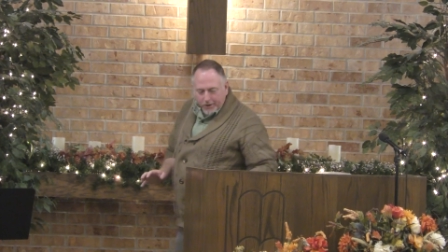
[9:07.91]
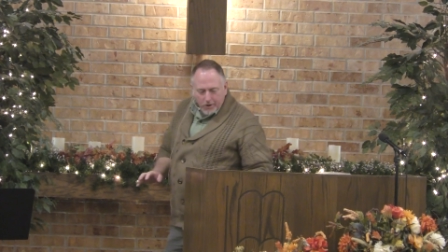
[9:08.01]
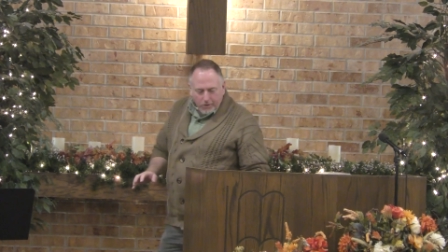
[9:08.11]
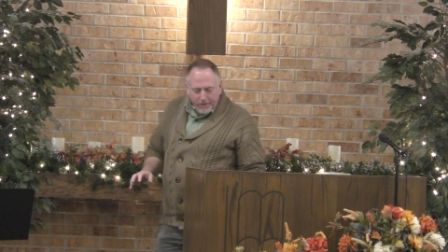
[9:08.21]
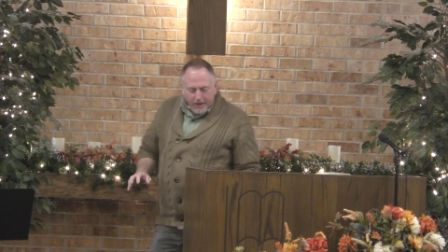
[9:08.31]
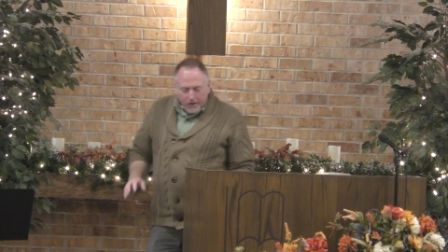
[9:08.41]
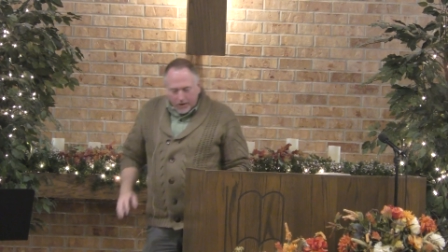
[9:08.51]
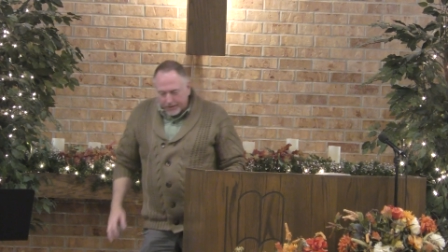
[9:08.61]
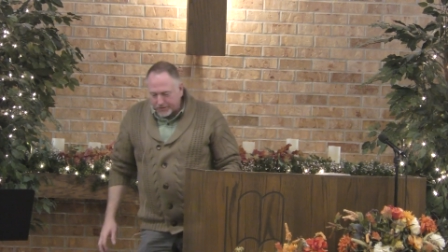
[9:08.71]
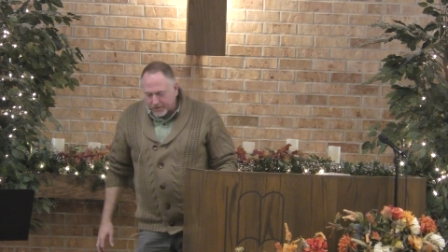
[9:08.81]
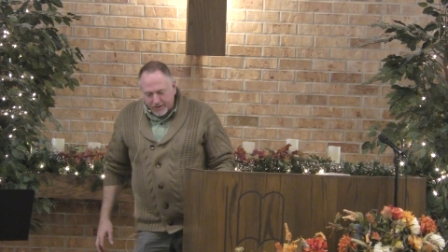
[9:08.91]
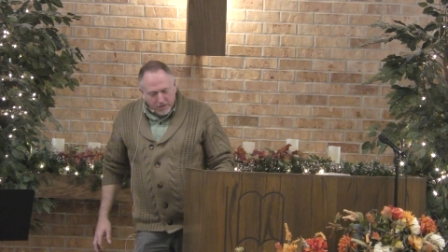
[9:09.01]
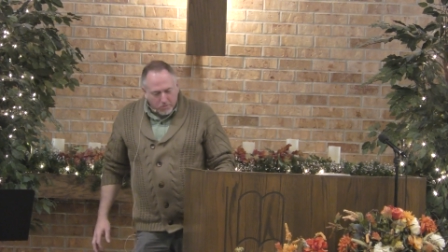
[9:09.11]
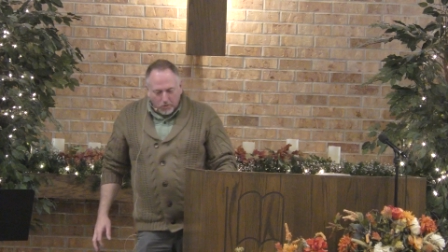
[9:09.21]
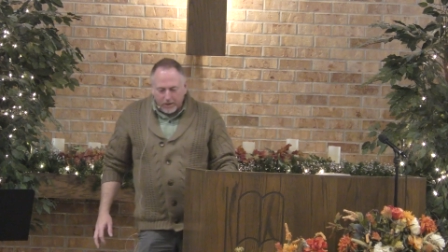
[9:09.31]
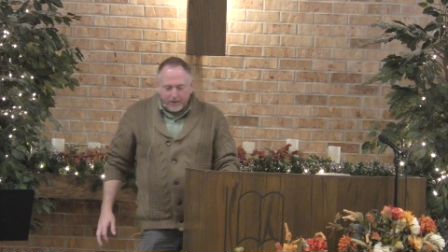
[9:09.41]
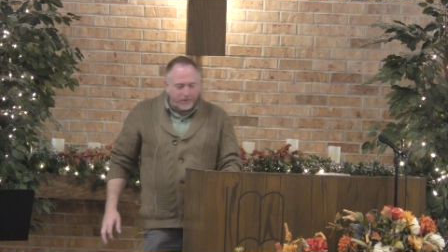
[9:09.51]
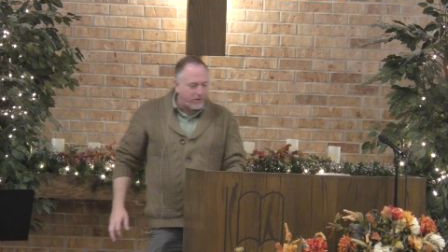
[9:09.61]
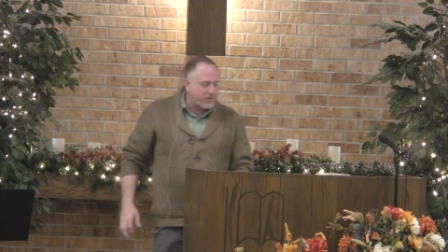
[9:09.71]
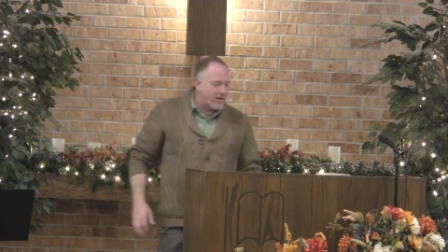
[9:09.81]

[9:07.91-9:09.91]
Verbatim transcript: know that on a Sunday morning there's